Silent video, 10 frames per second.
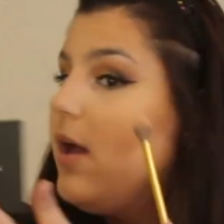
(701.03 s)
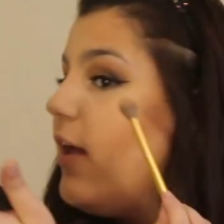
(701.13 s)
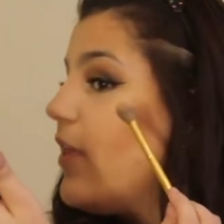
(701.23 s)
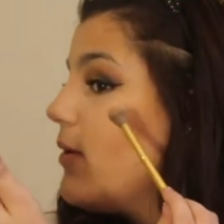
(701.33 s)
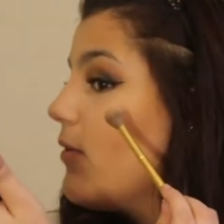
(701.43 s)

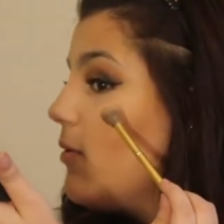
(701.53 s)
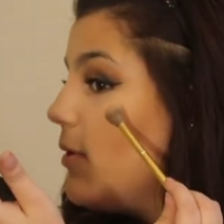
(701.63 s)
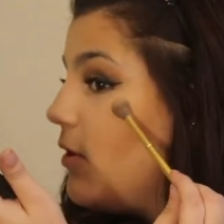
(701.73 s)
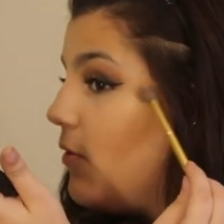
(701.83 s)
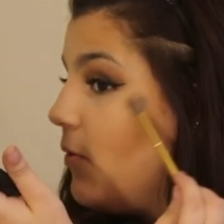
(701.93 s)
I thought it was gonna
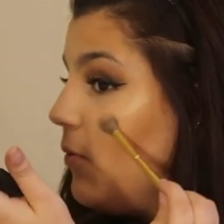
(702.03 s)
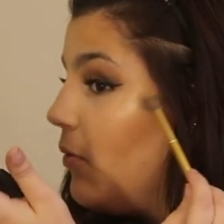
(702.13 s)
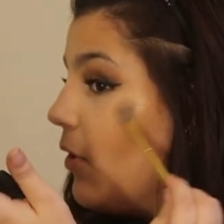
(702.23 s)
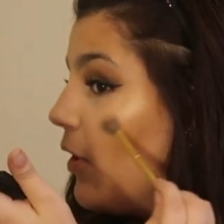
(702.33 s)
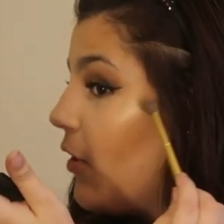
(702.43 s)
be too
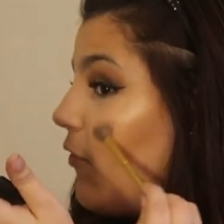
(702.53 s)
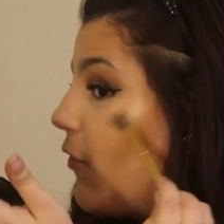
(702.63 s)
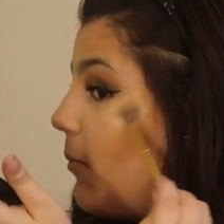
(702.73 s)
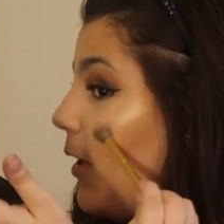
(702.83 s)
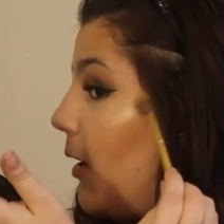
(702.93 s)
dark
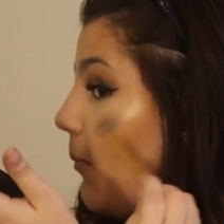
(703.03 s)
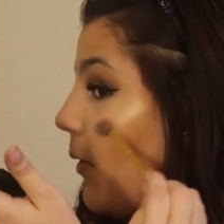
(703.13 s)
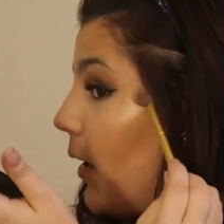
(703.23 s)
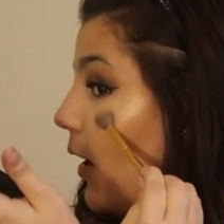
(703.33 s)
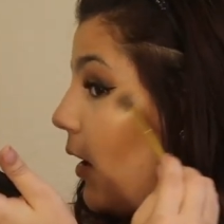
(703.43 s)
for me,
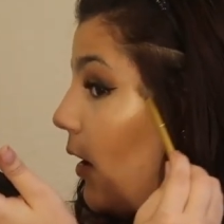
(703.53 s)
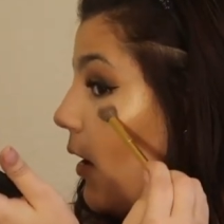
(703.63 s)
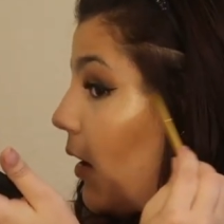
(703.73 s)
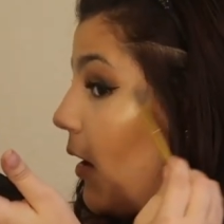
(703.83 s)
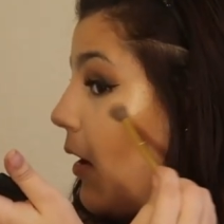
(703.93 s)
but
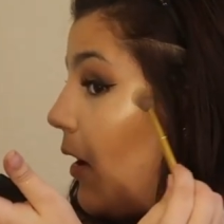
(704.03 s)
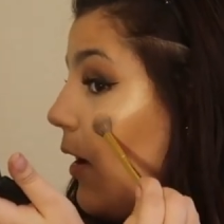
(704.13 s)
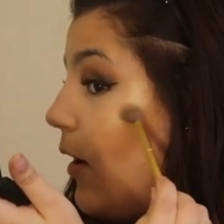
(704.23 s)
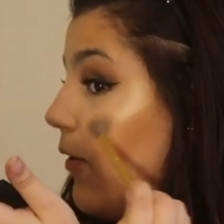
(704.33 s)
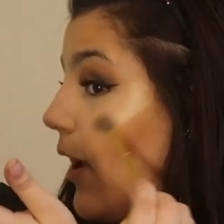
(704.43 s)

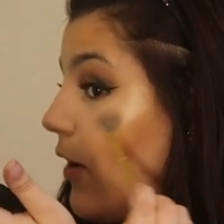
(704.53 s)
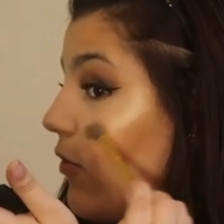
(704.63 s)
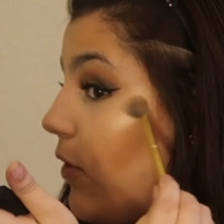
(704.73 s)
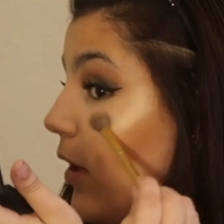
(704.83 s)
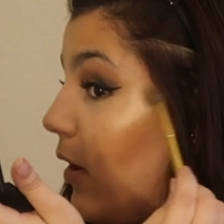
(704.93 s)
it's
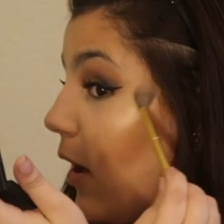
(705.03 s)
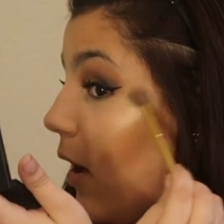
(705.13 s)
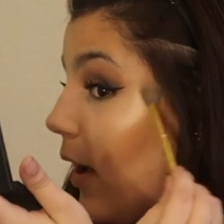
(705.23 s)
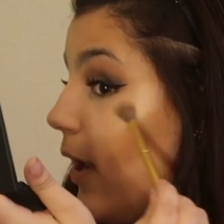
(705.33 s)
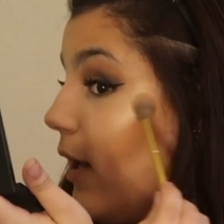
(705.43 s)
actually
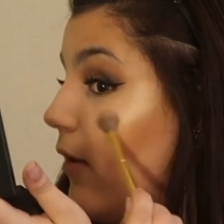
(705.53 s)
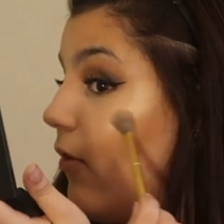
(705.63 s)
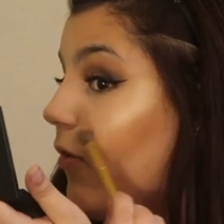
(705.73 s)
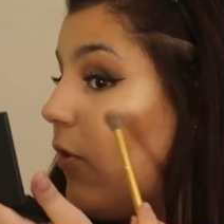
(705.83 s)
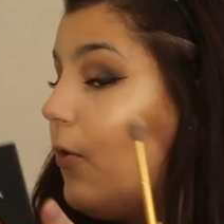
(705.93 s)
not, and
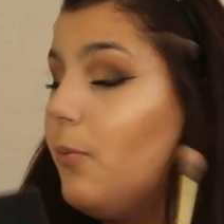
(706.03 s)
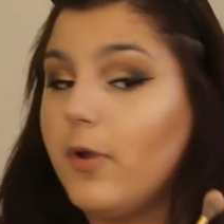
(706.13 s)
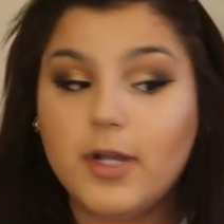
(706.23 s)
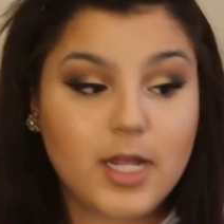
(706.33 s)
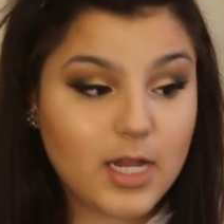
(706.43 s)
it's so
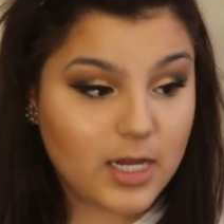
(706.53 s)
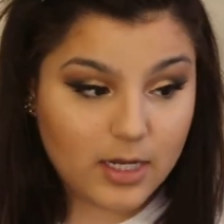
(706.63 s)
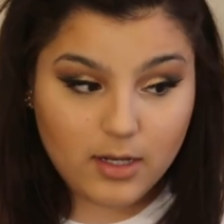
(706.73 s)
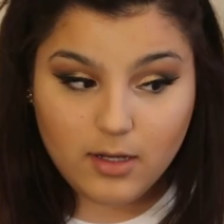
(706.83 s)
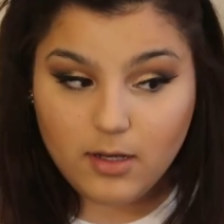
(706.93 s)

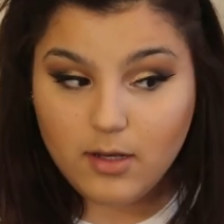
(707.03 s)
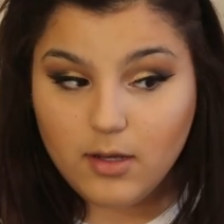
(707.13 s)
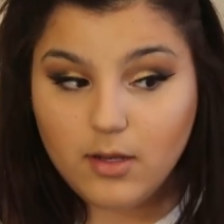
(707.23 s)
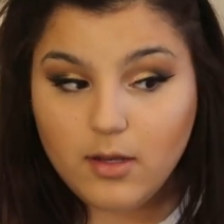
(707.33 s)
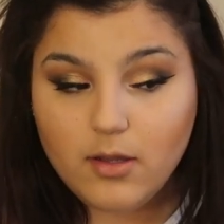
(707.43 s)
pretty.
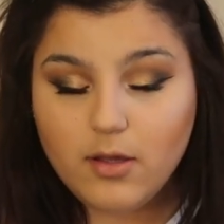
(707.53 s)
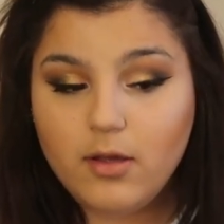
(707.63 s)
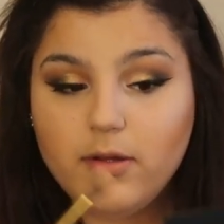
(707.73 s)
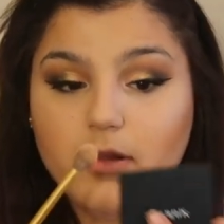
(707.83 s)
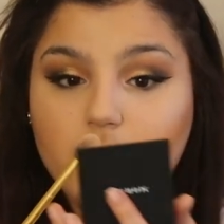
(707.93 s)

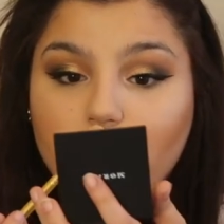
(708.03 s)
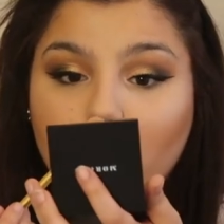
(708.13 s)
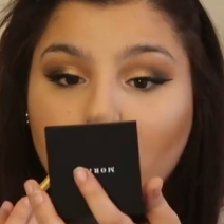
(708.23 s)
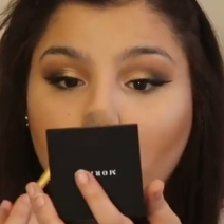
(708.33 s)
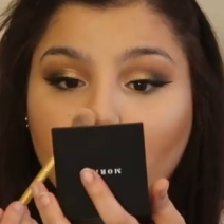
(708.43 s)
Oh, it's
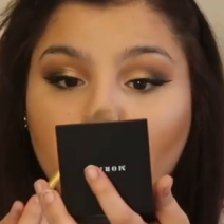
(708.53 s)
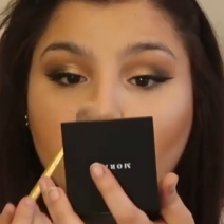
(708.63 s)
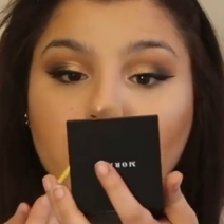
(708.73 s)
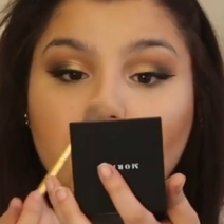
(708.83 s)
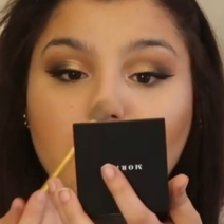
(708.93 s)
so, so
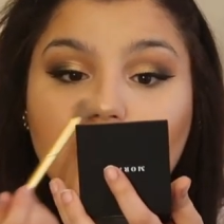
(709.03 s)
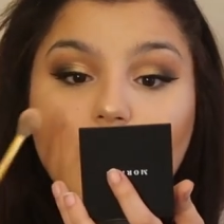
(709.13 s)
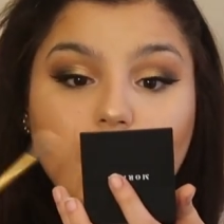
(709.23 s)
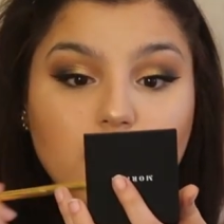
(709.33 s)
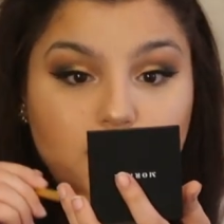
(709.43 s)

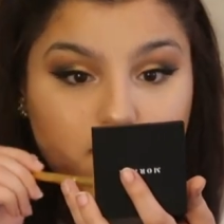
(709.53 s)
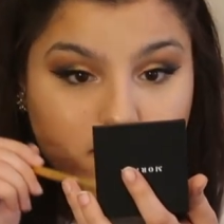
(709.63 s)
pretty.